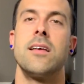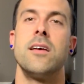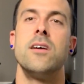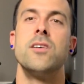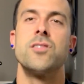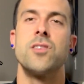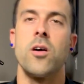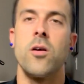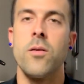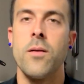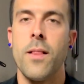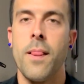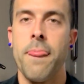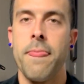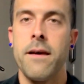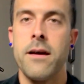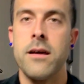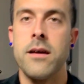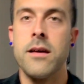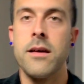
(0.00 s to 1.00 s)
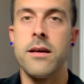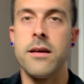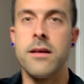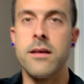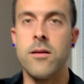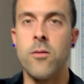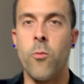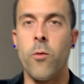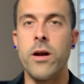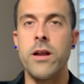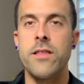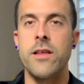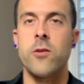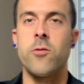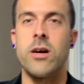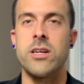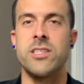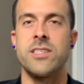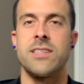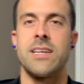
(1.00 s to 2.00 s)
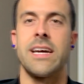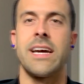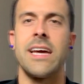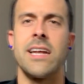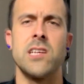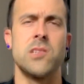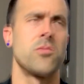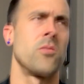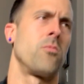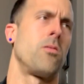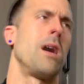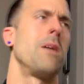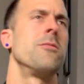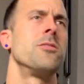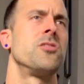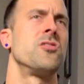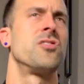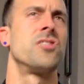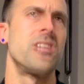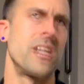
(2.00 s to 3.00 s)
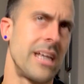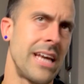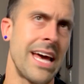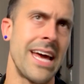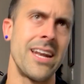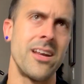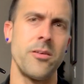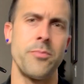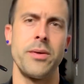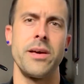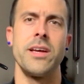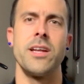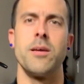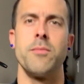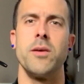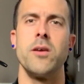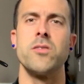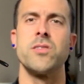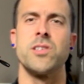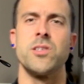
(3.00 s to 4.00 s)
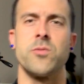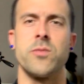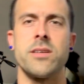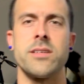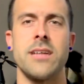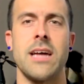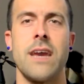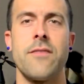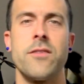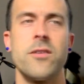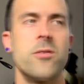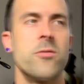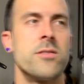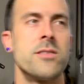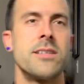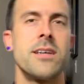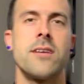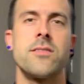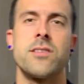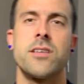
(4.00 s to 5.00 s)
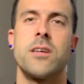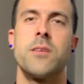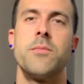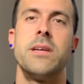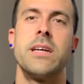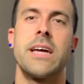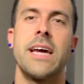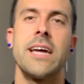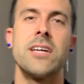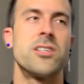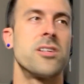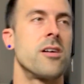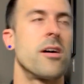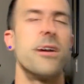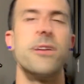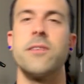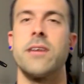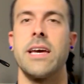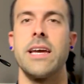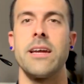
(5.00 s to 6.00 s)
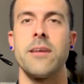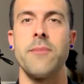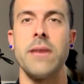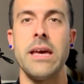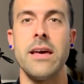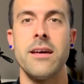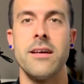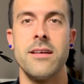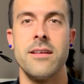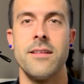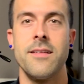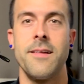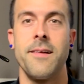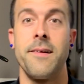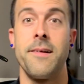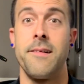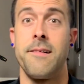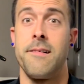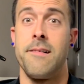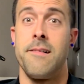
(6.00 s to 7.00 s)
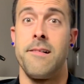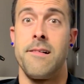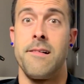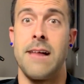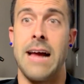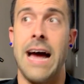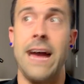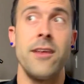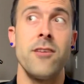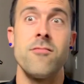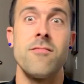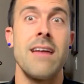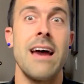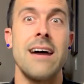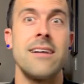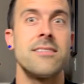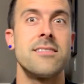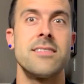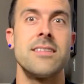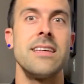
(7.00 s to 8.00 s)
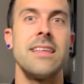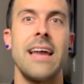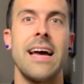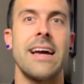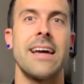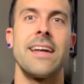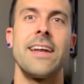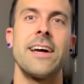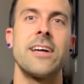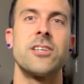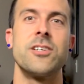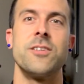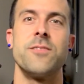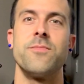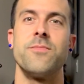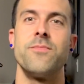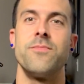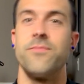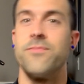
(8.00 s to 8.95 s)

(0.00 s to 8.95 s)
So one of the questions I get is, well, why would you study NLP and hypnosis? What does that have to do with sales and communication? Are you kidding me? How do you not see that connection?